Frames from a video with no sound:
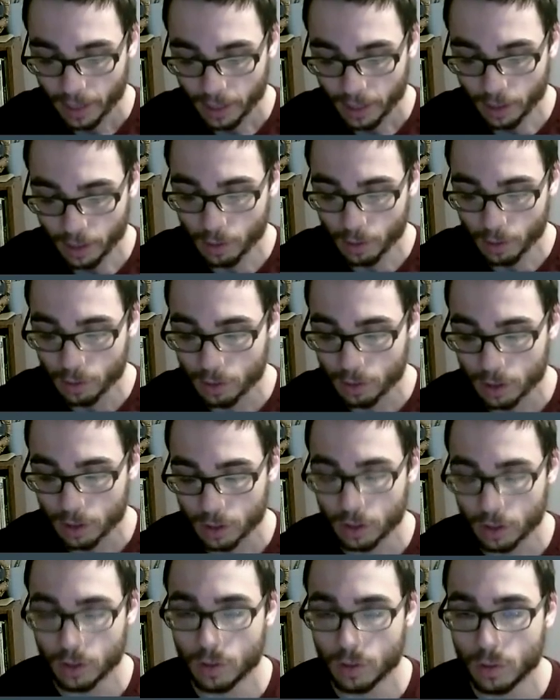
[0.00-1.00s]
used
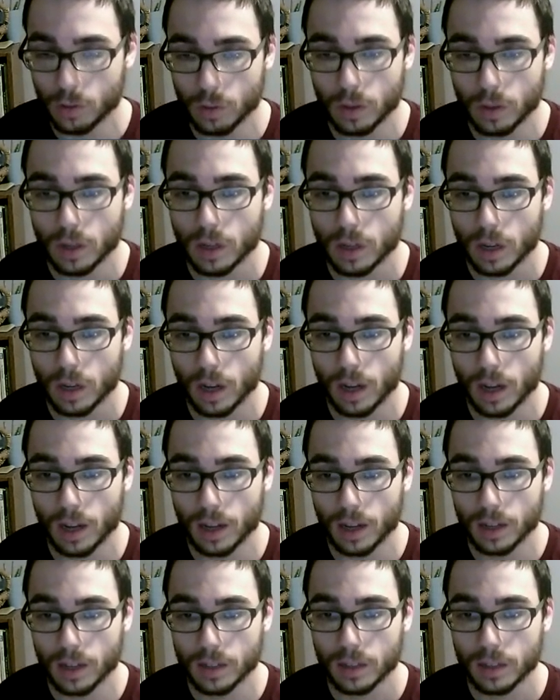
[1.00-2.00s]
to
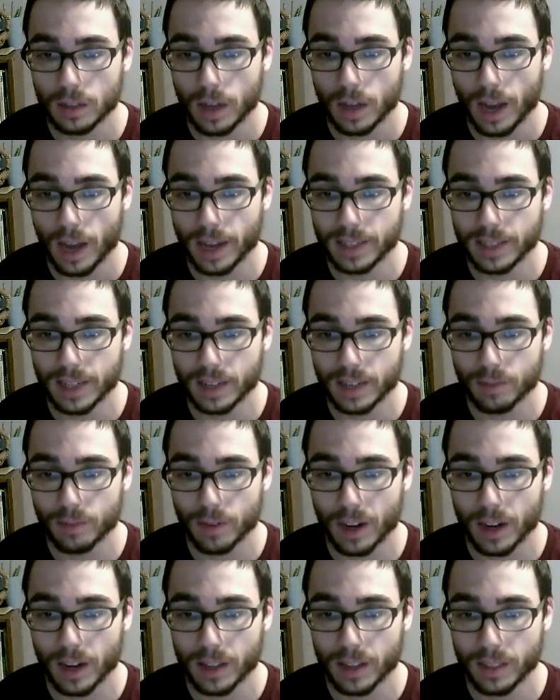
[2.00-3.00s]

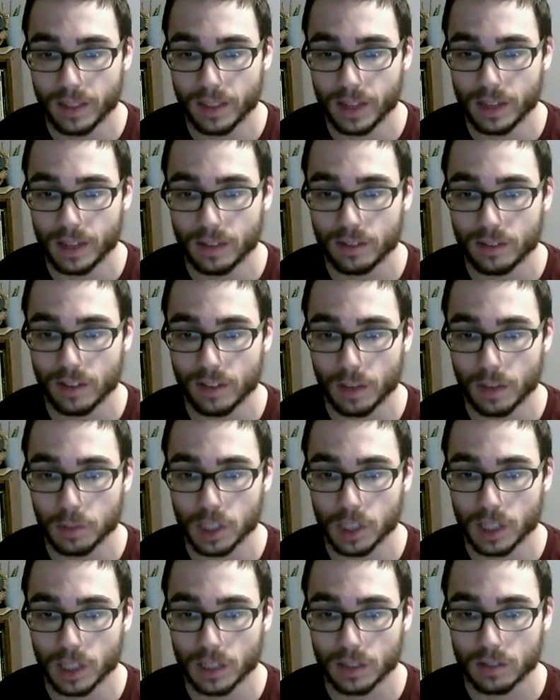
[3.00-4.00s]
identify the
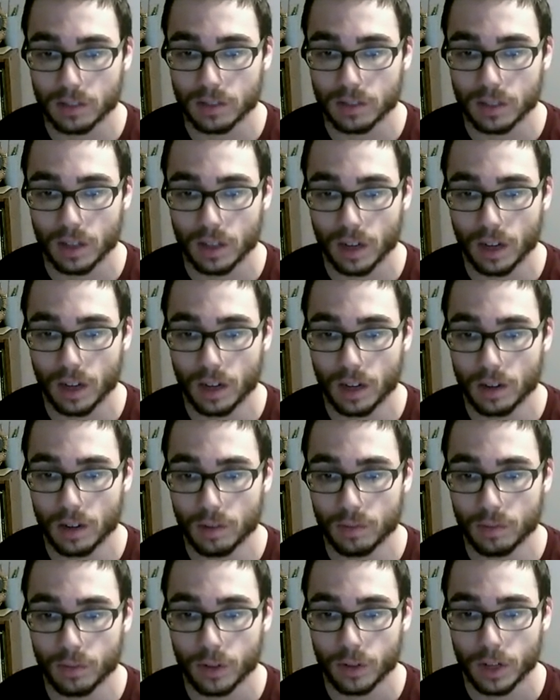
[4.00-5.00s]
subjects
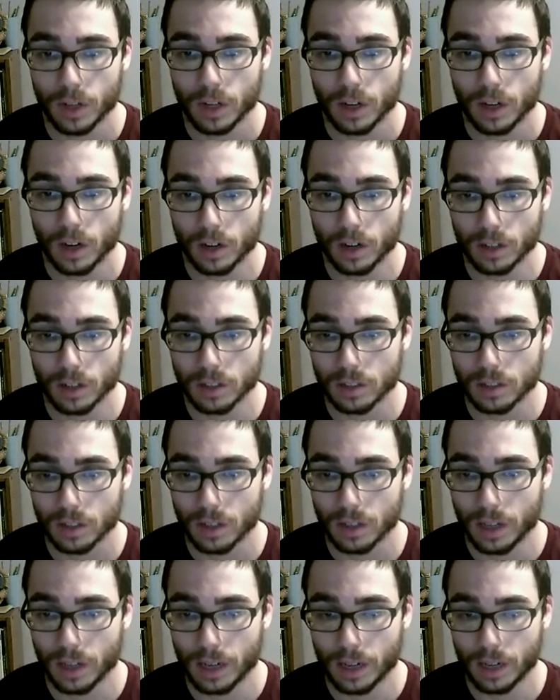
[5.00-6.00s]
of art
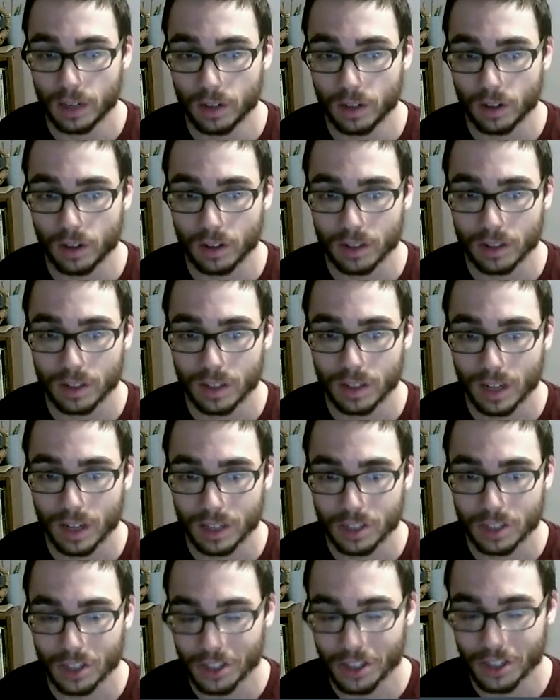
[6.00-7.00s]
and
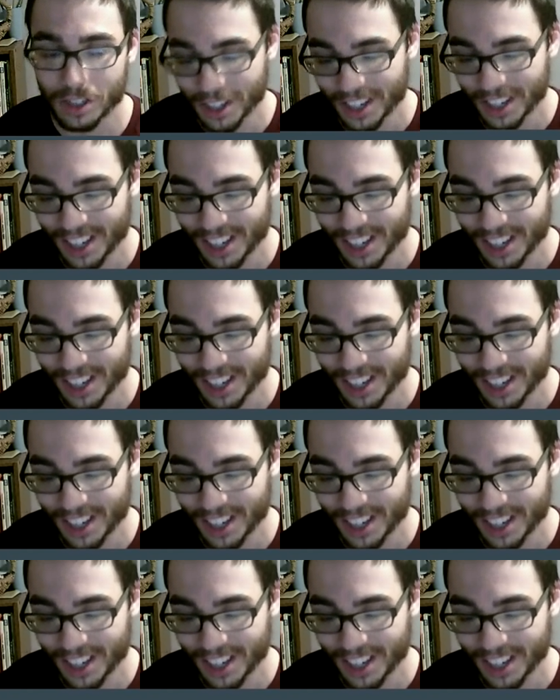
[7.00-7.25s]
architecture.